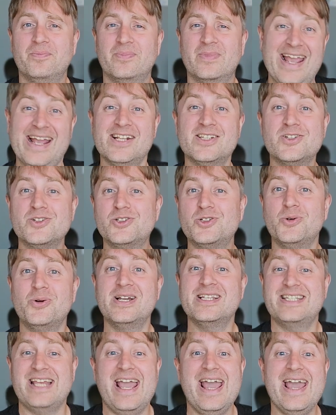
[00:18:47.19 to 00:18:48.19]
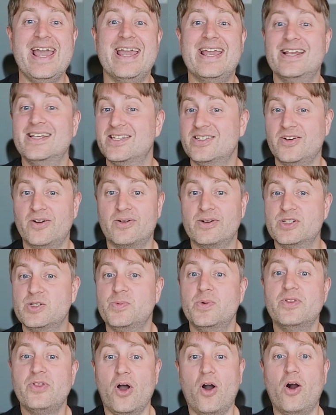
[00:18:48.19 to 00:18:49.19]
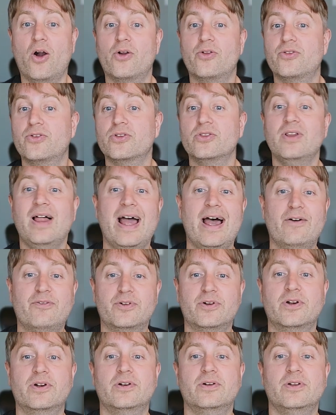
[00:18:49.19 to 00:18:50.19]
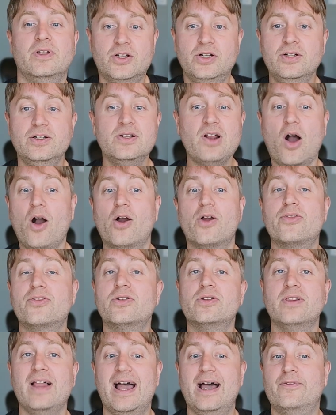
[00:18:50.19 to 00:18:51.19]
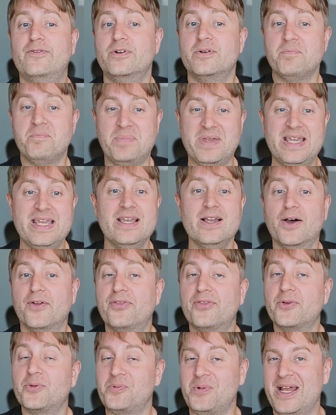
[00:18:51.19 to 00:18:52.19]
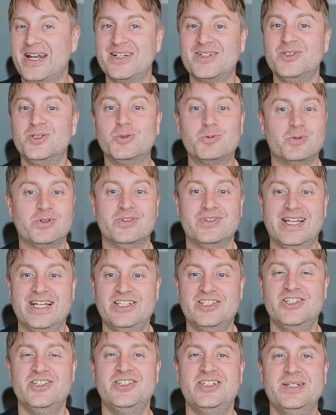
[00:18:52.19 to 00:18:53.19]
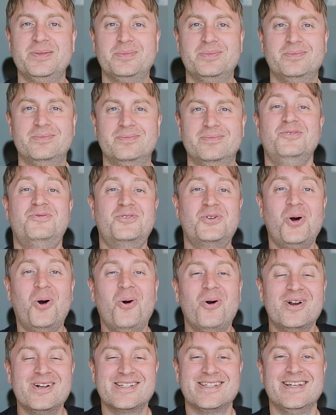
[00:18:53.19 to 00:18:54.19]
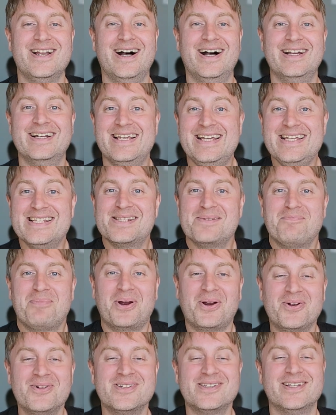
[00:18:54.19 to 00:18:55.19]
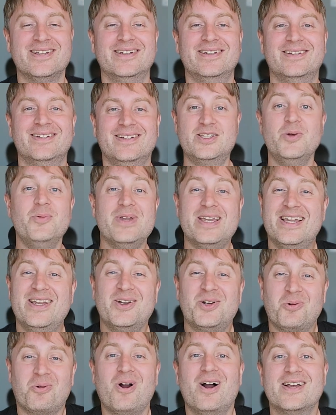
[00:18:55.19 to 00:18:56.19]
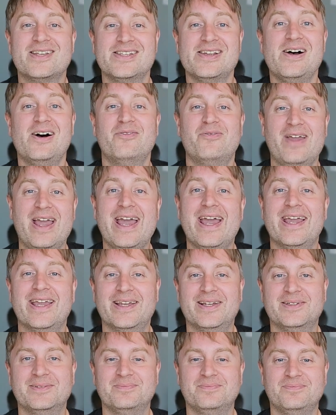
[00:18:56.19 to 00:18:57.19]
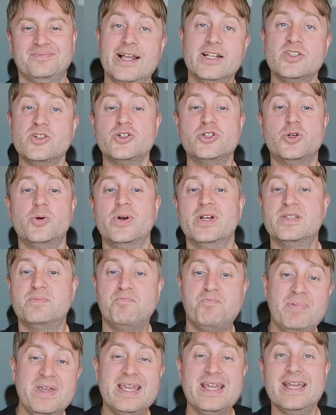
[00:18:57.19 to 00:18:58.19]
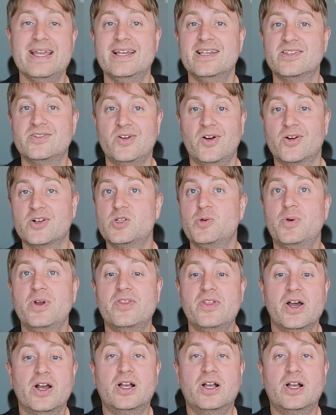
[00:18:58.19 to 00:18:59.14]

Answer choice A starts with Arthur Laffer. Could Arthur Laffer be a theoretical relationship? Of course not, he's a person, so we can cross off A. Answer choice B starts with